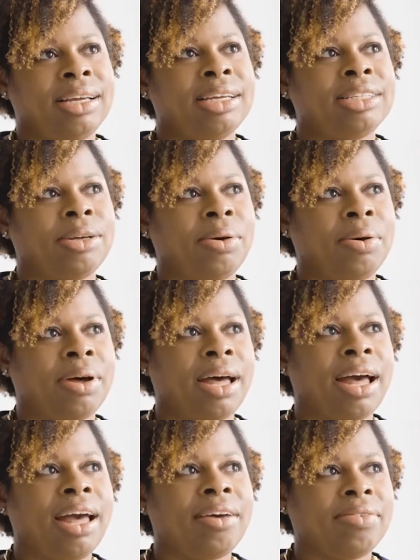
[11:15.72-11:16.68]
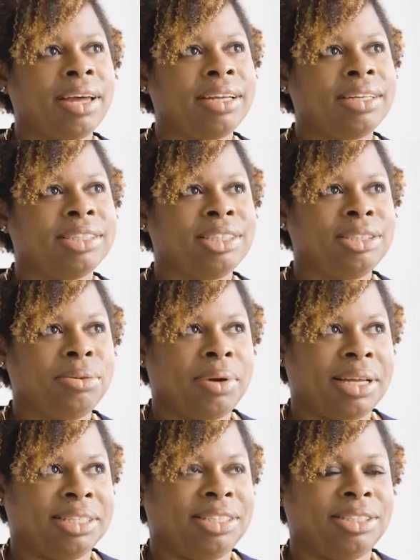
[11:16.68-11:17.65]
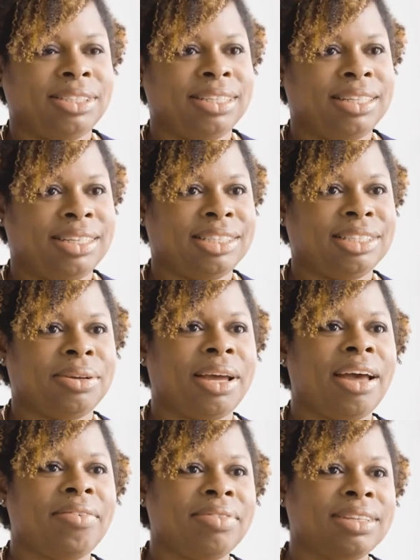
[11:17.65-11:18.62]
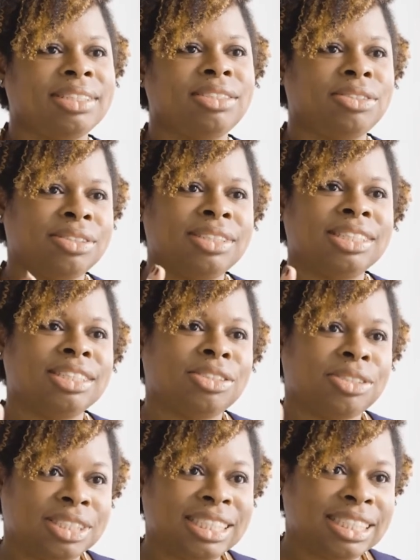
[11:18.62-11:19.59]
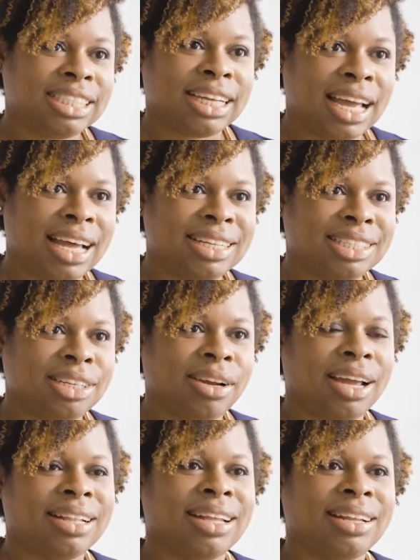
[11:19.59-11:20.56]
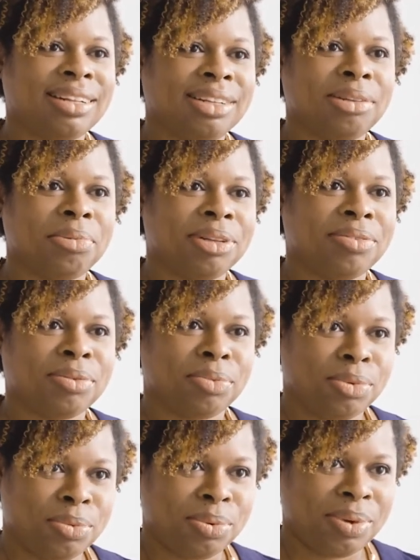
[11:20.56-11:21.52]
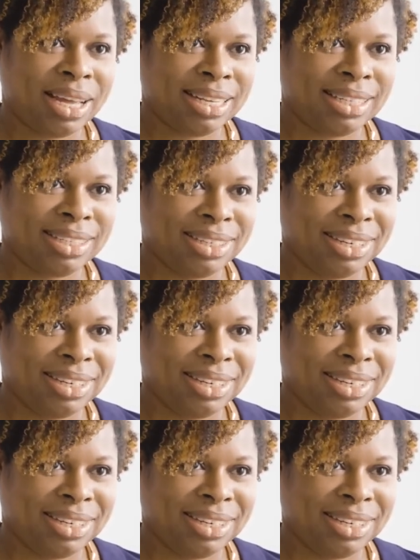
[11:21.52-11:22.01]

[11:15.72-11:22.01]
So I have kind of two answers to this. So I have the strategic answer and then a little bit of the woo-woo answer.